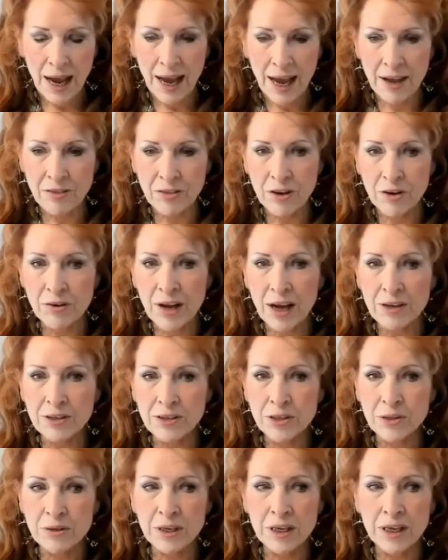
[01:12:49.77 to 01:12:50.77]
And they're
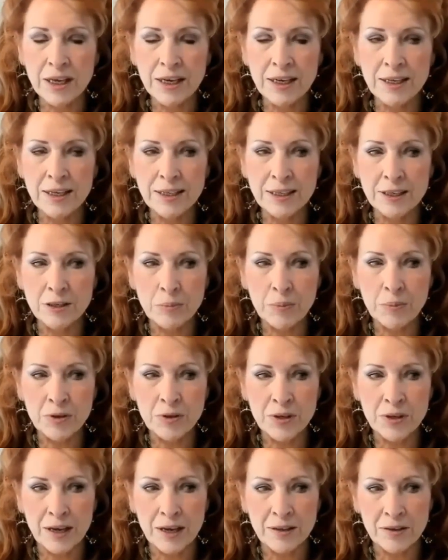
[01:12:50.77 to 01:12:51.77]
not doing anything to
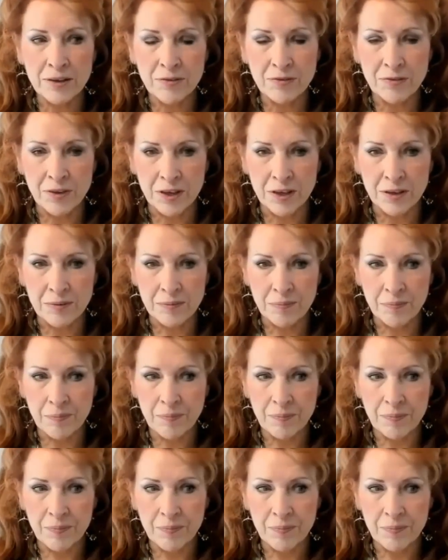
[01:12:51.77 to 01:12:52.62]
protect their feet